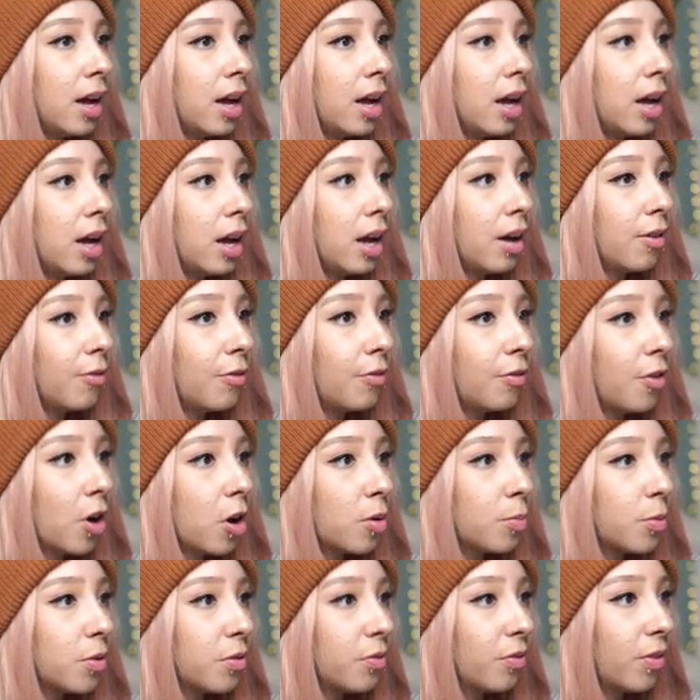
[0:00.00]
uh,
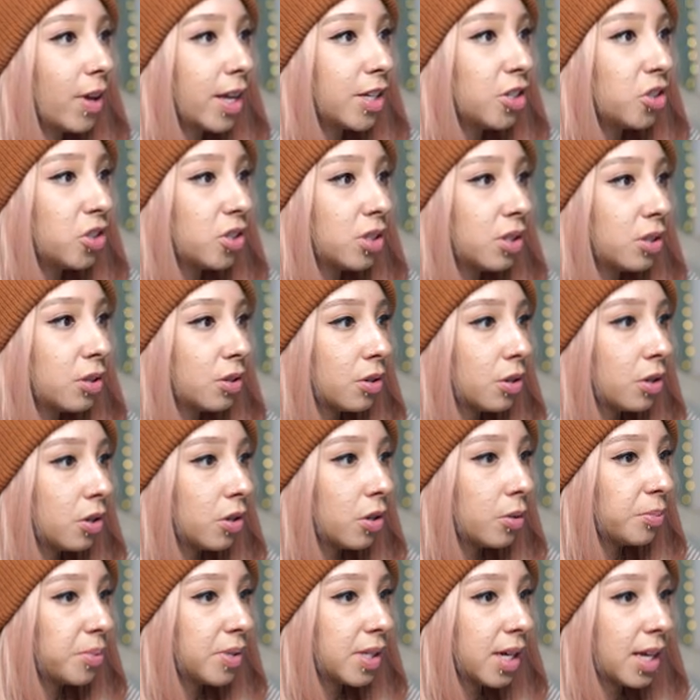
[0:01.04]
farmer veggies and
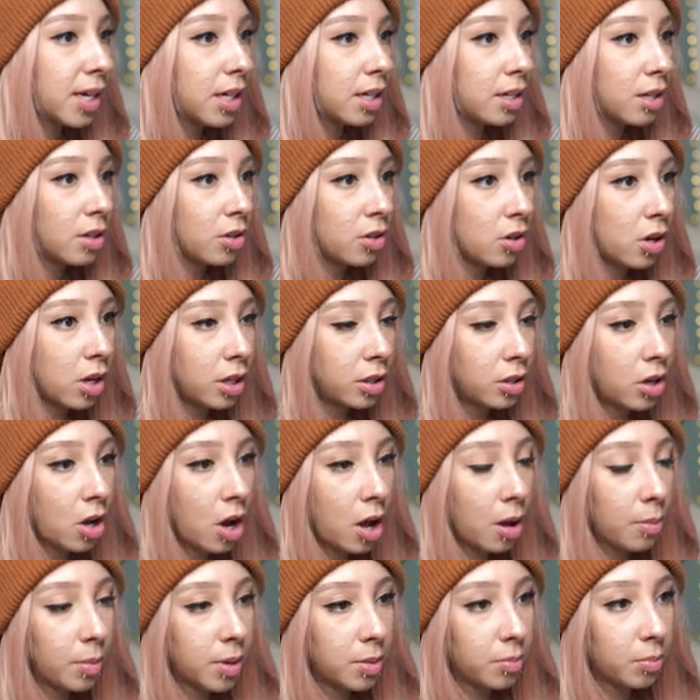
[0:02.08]
herbs, and another
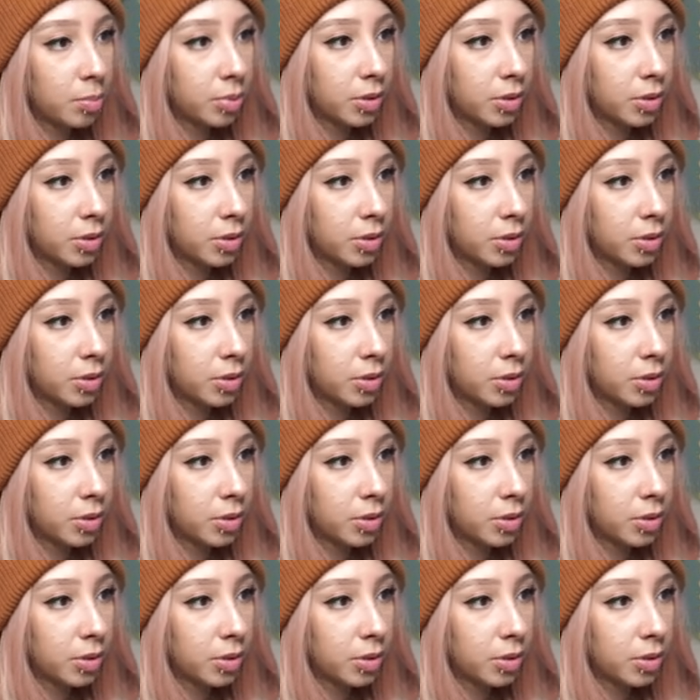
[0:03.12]
uncommon